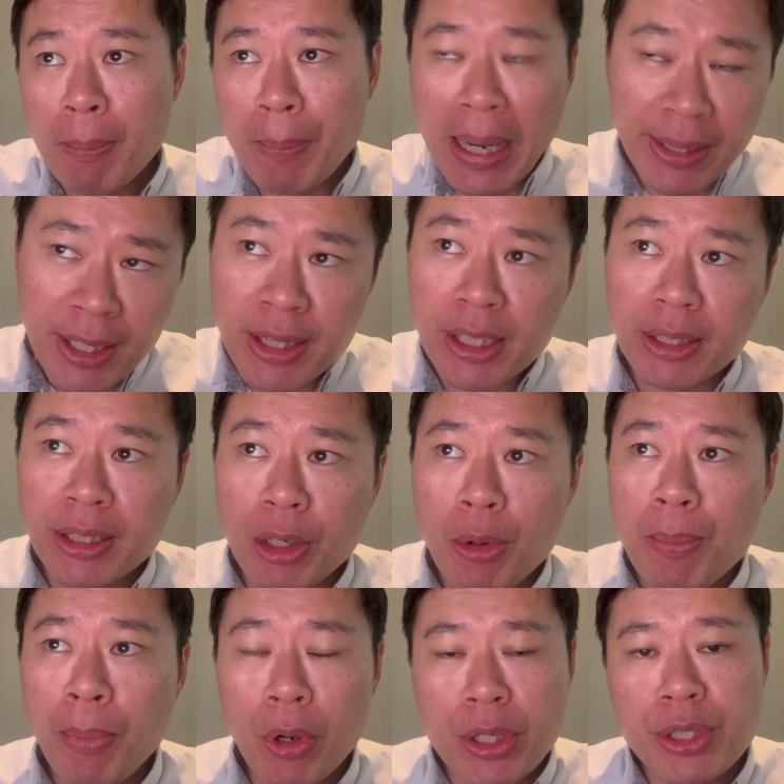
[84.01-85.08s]
But I think the
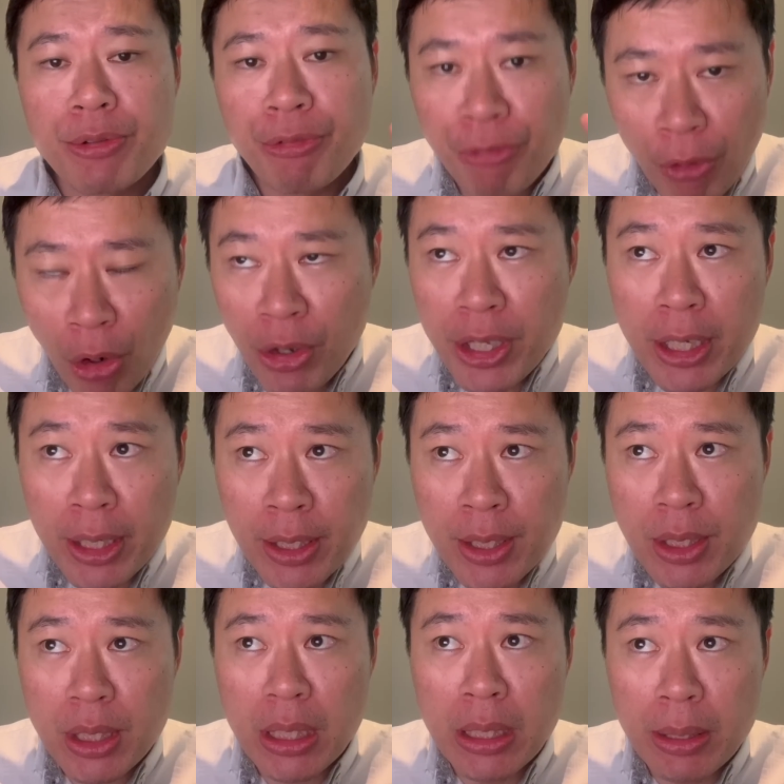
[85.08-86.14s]
takeaway point is 4
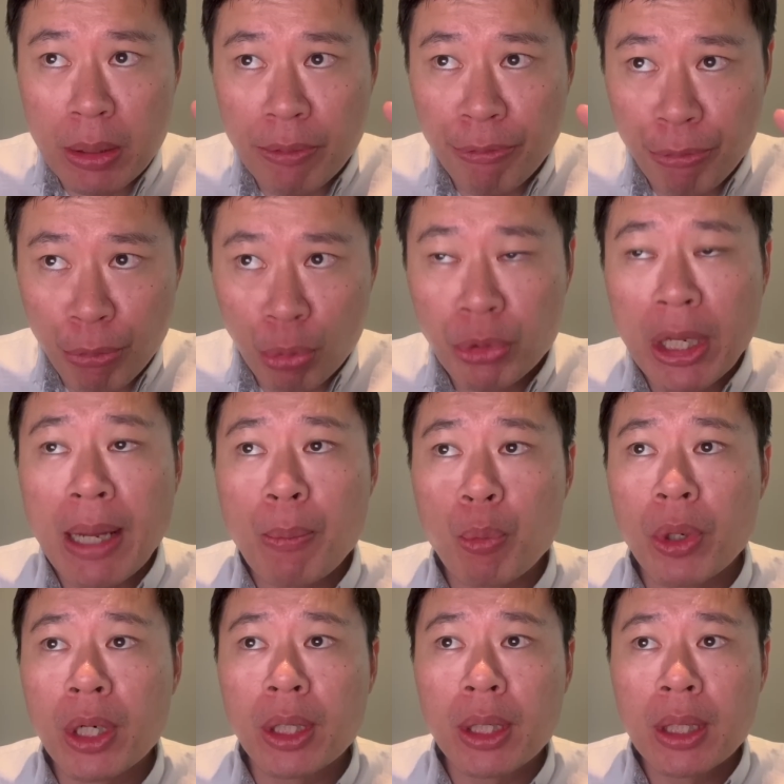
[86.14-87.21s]
years in full-time
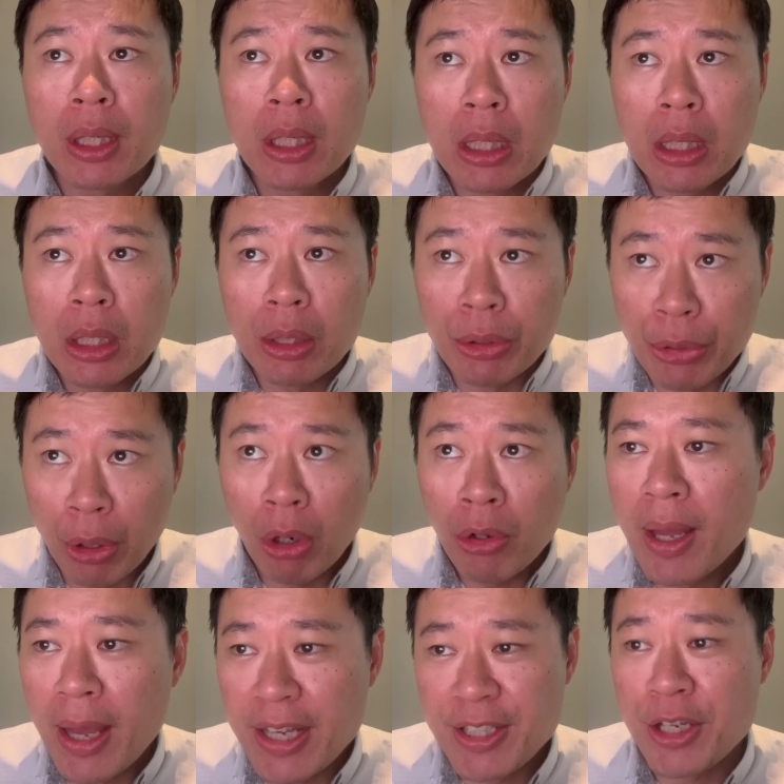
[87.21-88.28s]
work,
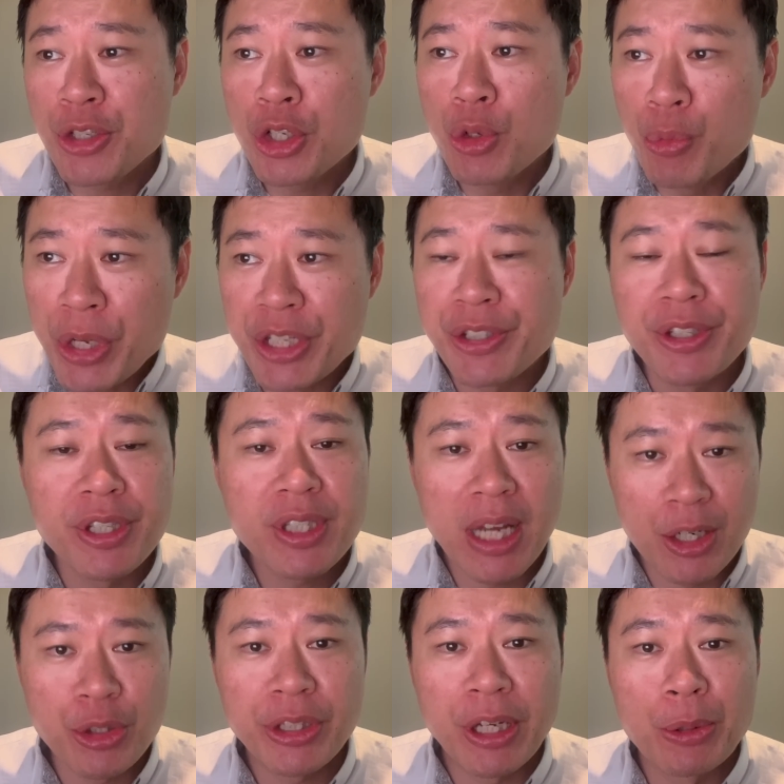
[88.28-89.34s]
Dawn has actually reached this
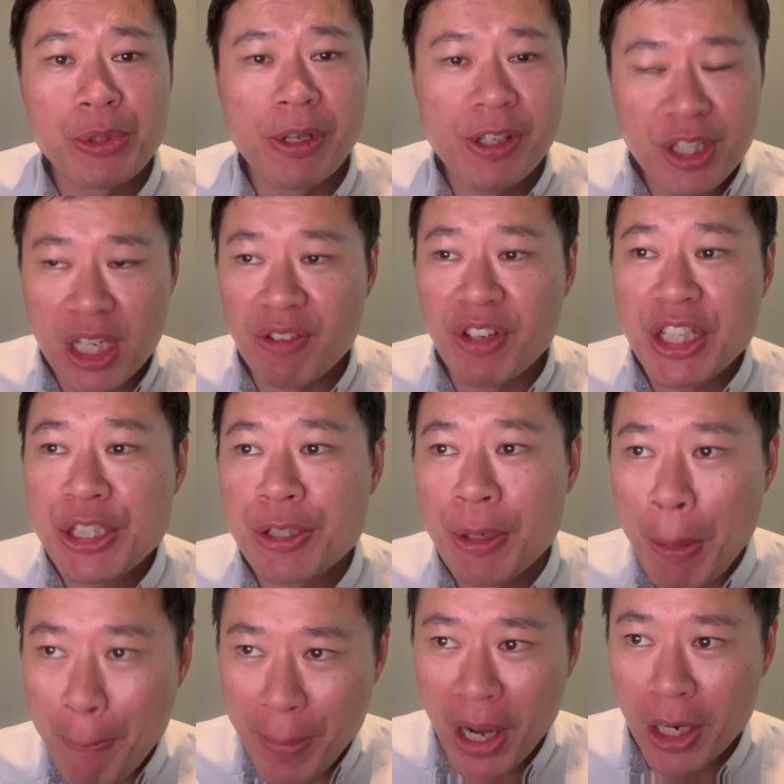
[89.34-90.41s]
100,000 savings
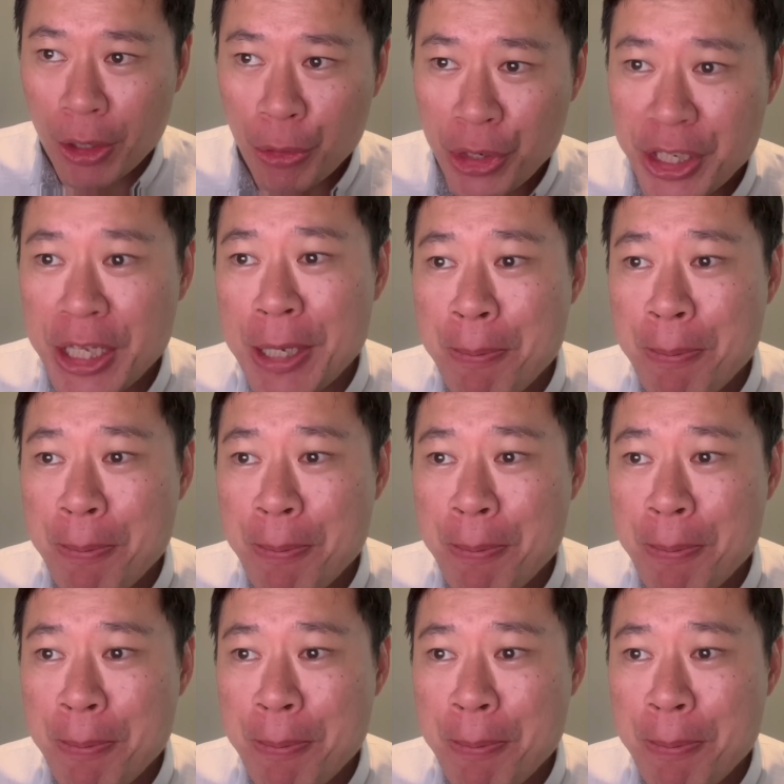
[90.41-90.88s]
mark already.